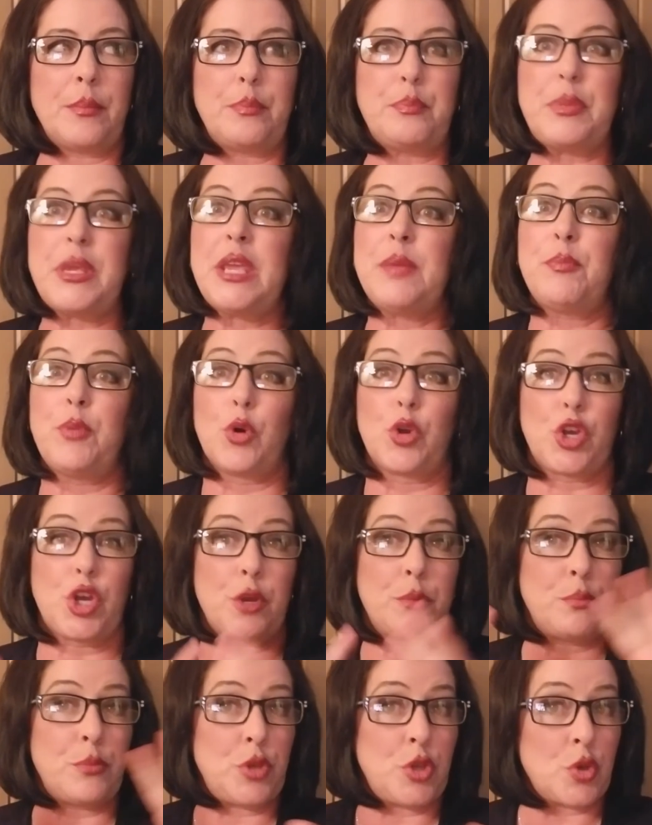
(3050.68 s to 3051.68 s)
people
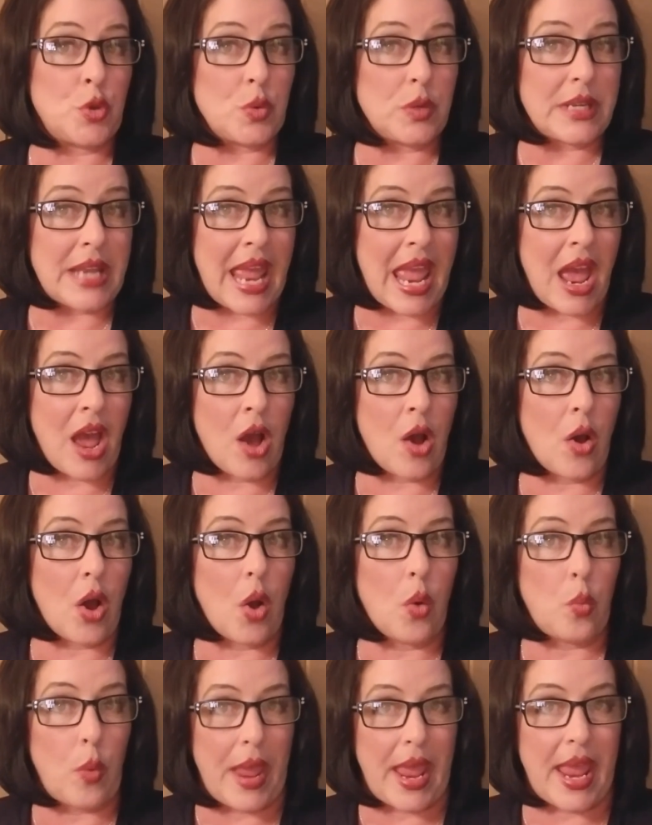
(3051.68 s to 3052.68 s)
commute now
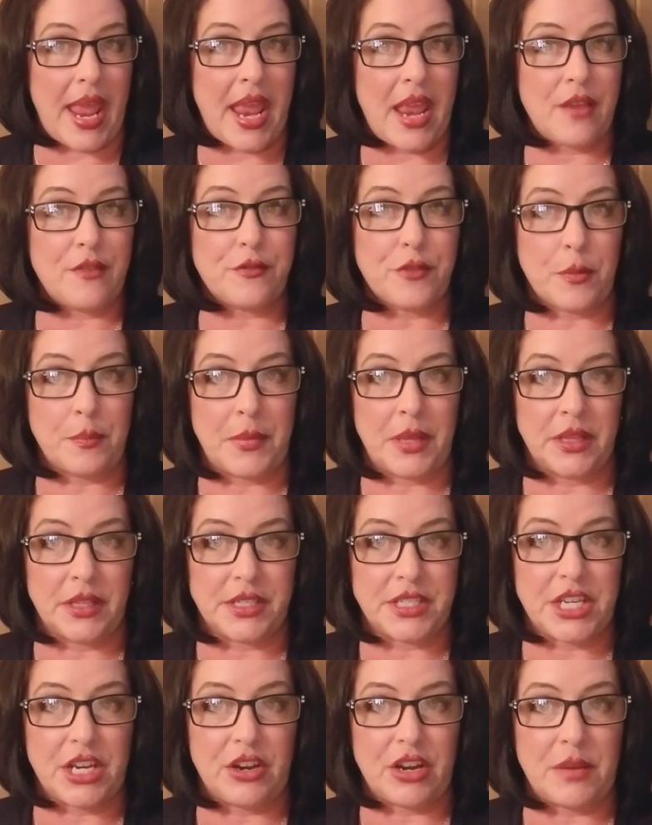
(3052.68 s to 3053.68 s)
away from
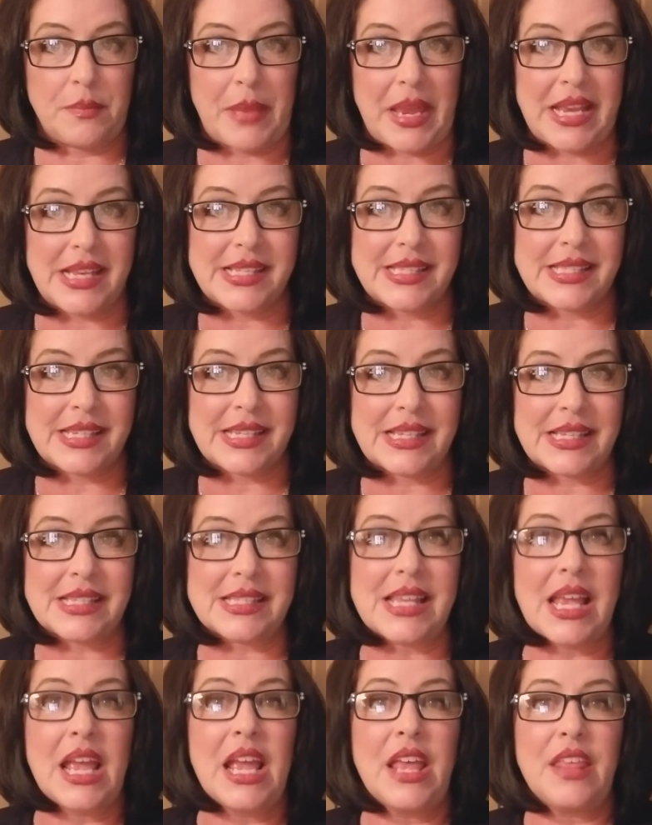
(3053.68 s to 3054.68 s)
military
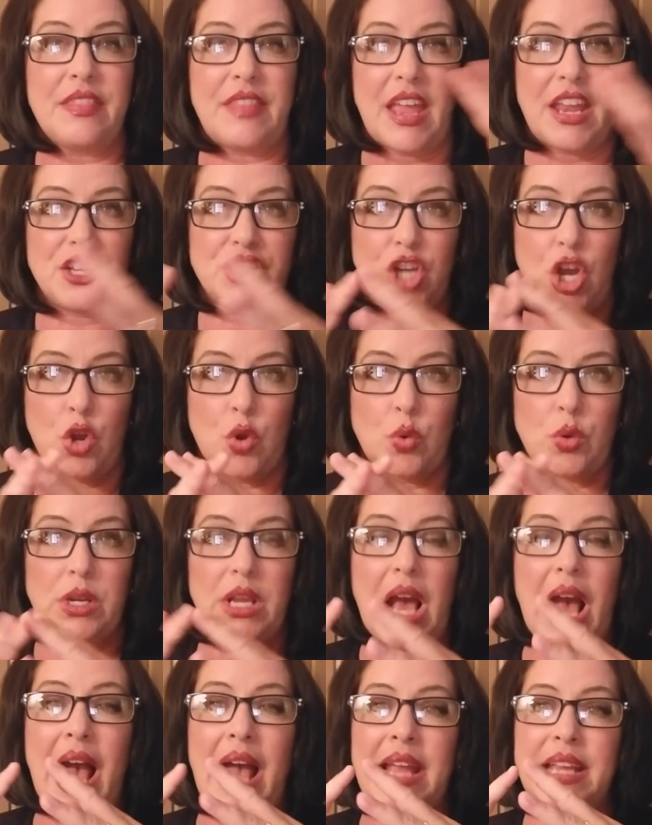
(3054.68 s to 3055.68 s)
bases. They don't
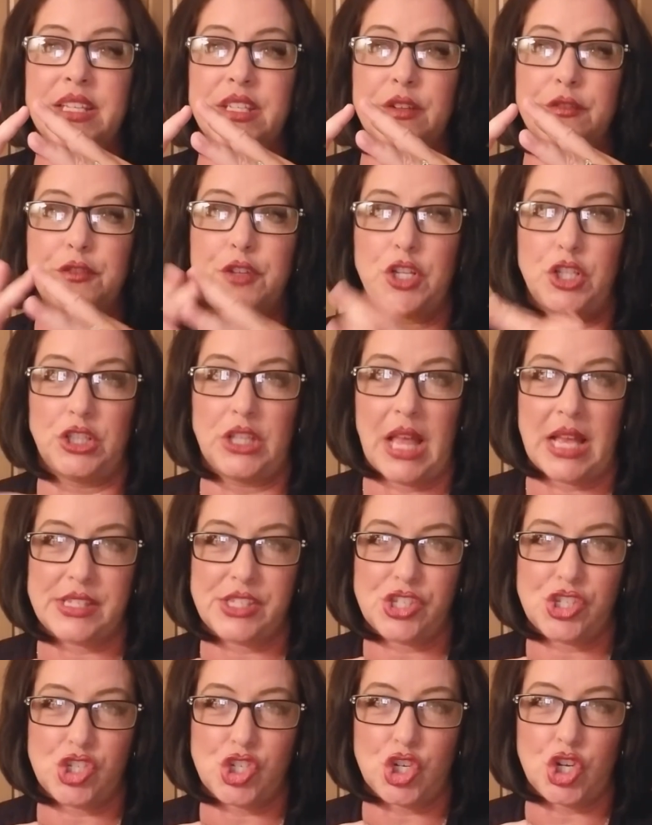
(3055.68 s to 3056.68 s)
kind of
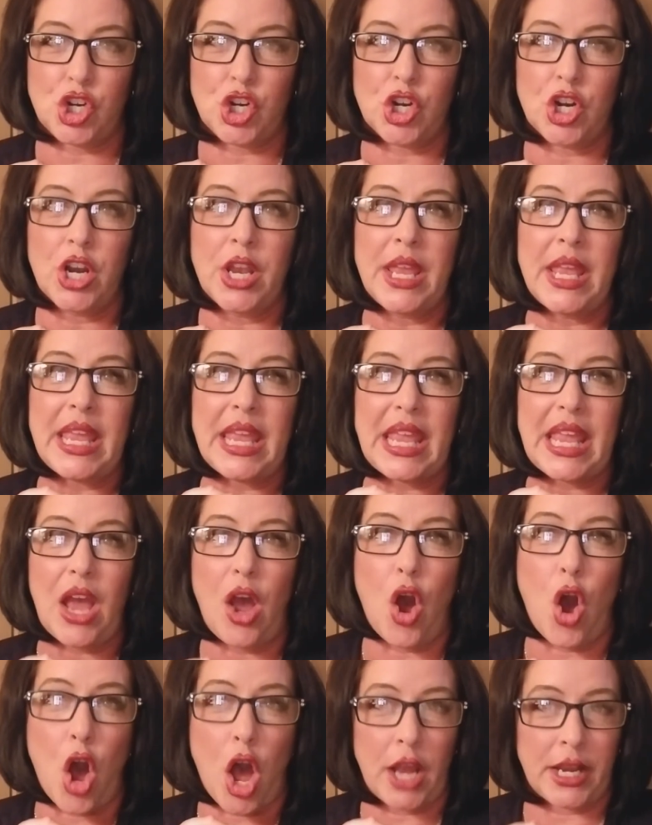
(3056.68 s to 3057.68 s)
cluster
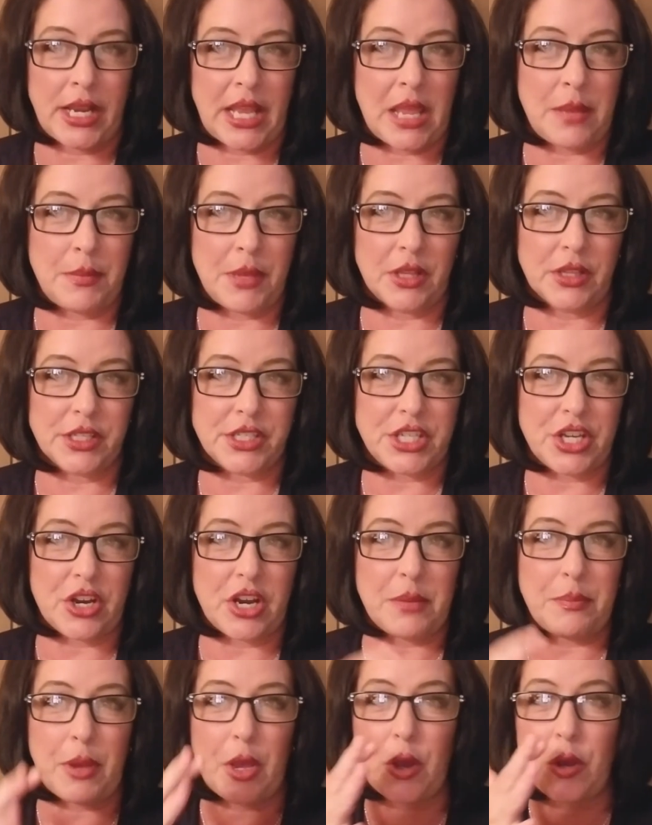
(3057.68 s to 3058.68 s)
on a
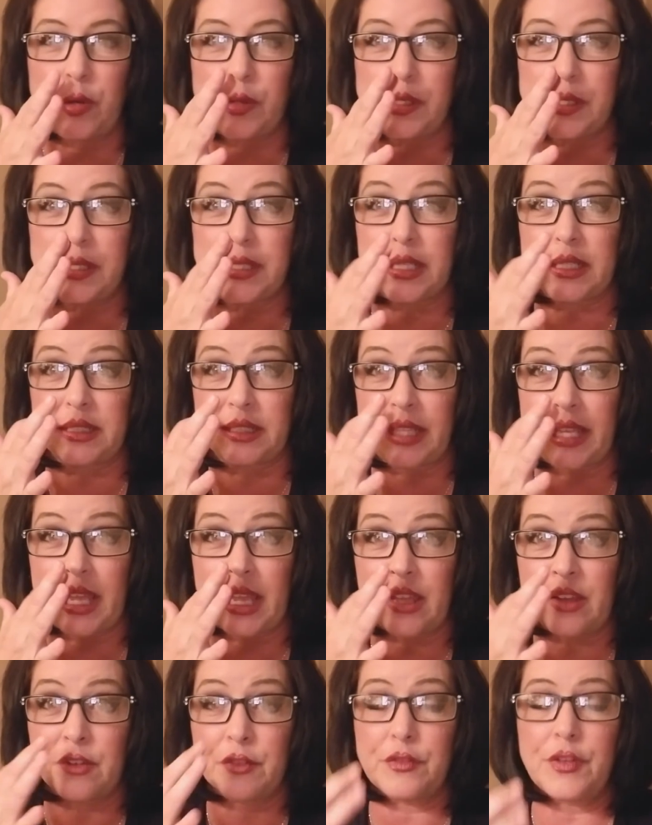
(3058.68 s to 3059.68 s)
military post to
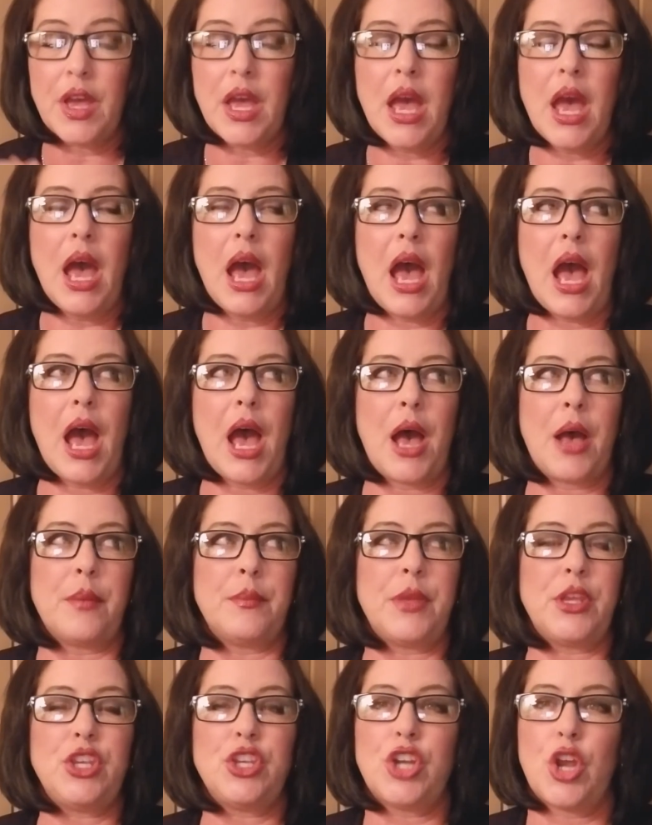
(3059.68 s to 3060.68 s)
live.
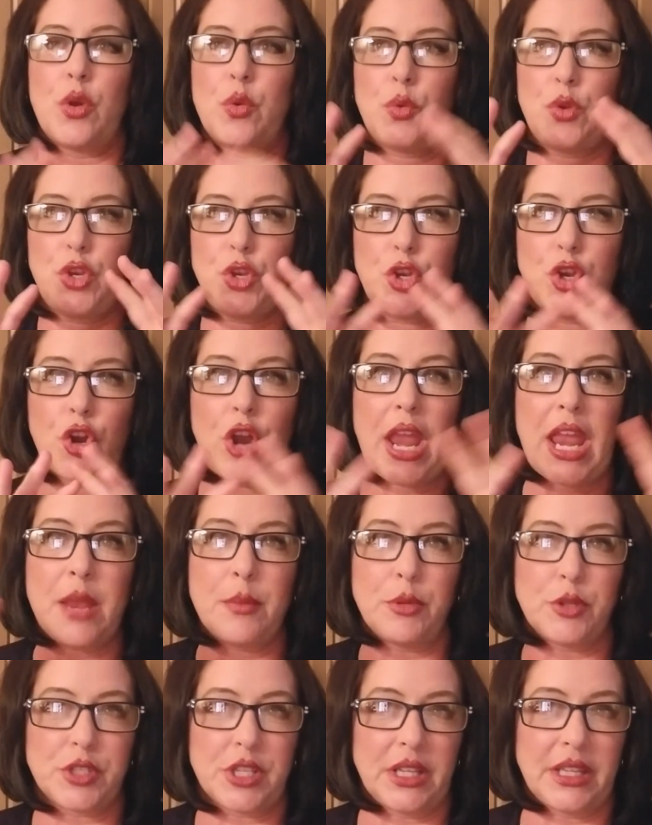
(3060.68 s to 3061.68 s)
You know, you're
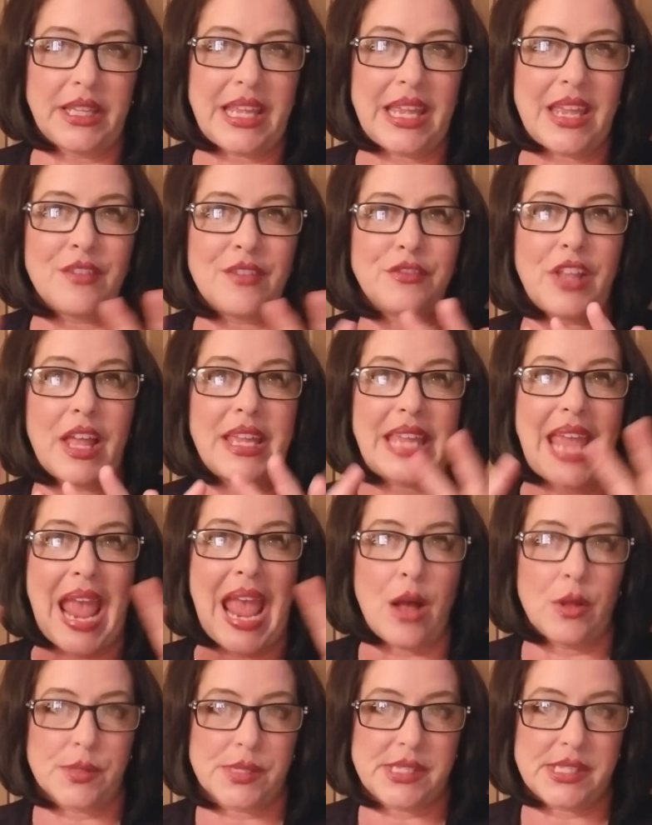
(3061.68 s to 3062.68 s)
able to live like
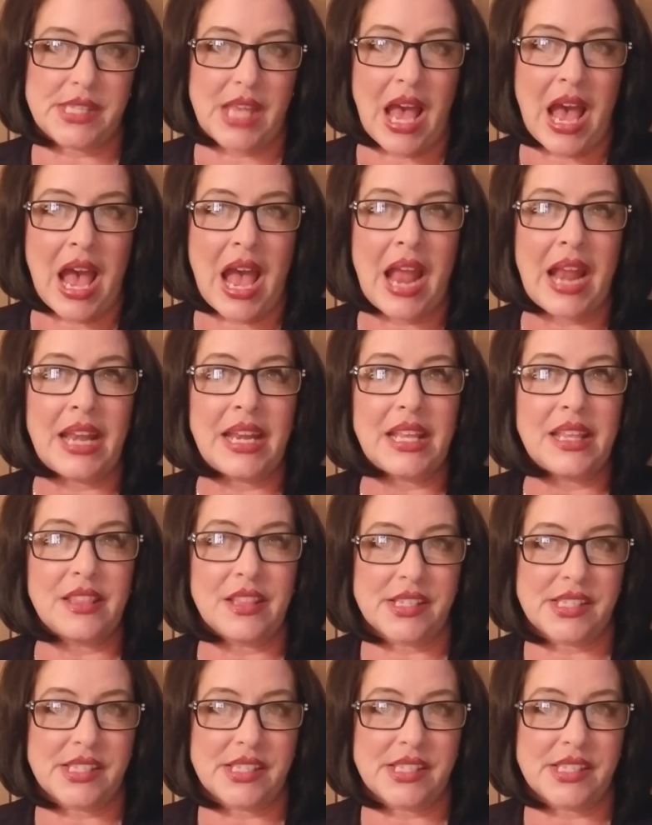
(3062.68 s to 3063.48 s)
outside in the